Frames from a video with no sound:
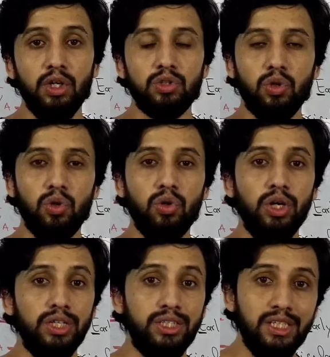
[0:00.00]
So
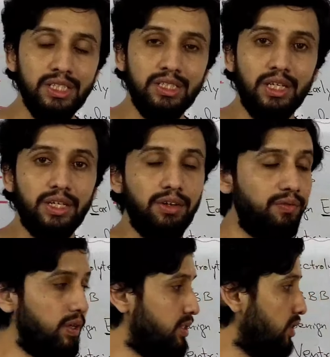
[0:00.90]
this is the
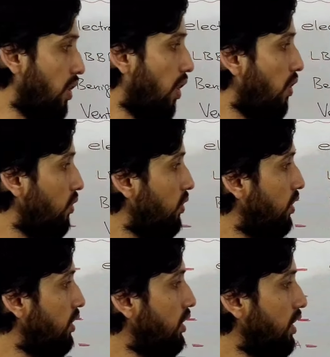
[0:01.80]
difference how